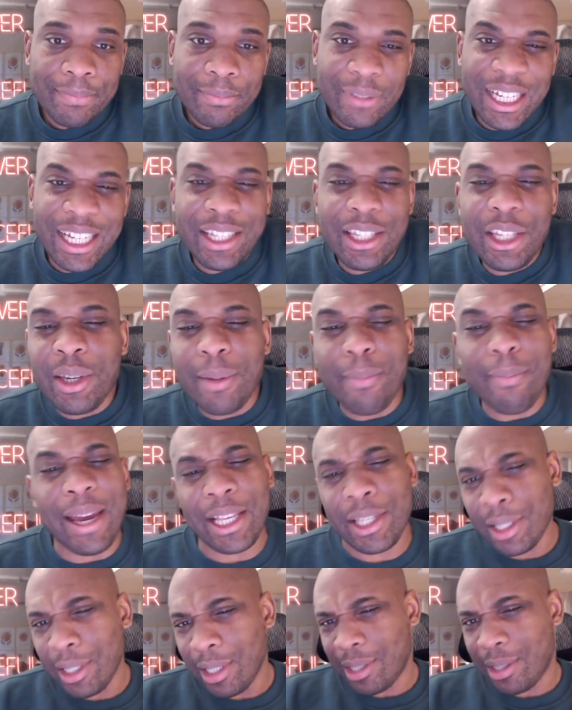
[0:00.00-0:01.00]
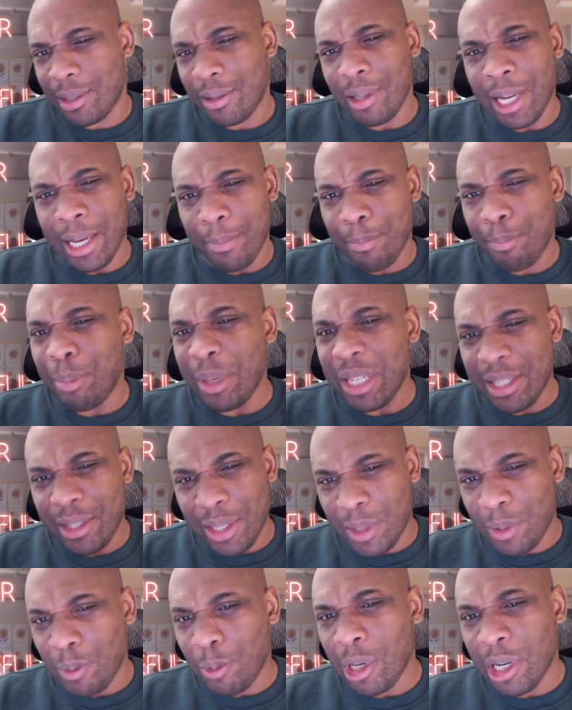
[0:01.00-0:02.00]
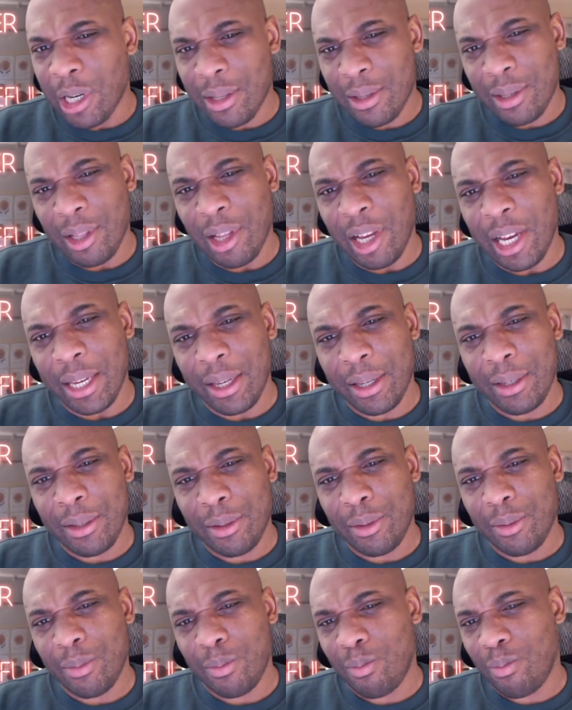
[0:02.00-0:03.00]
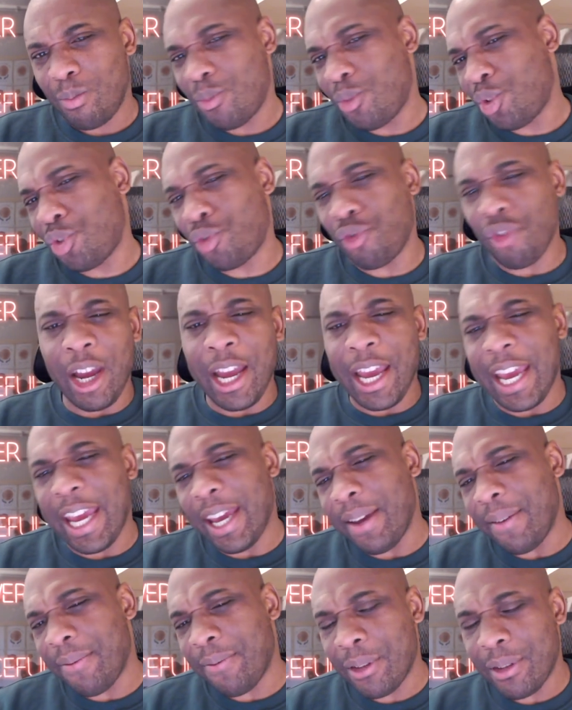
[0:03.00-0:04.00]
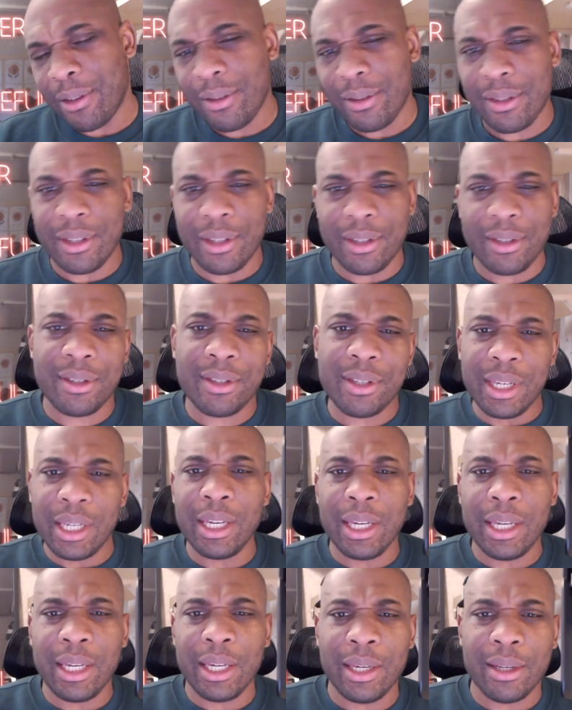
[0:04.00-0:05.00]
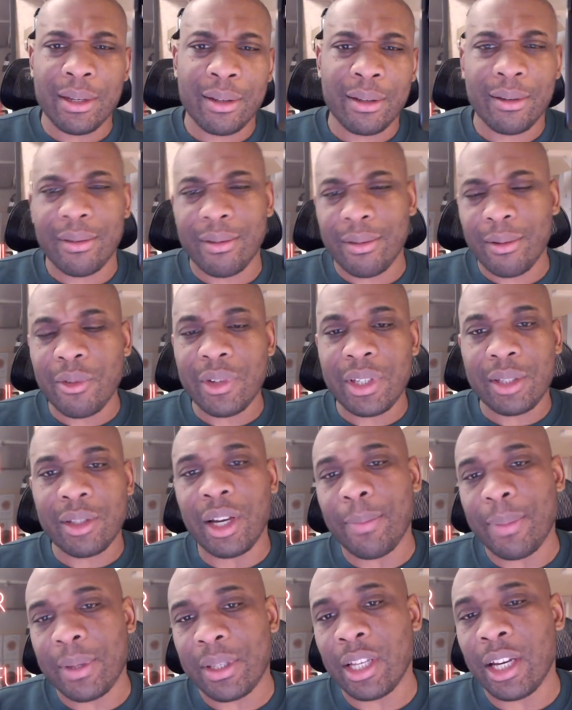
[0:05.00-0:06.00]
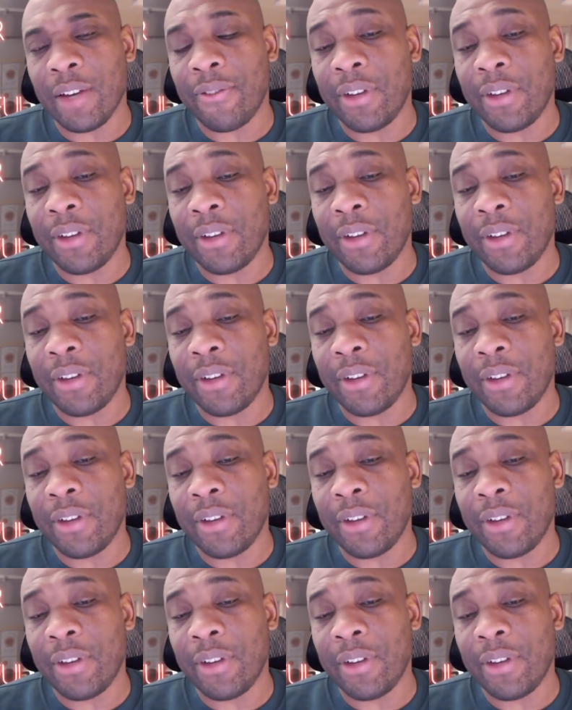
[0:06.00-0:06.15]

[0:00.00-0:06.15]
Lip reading: And you can imagine it's like business words like strive and succeed and all this type of stuff.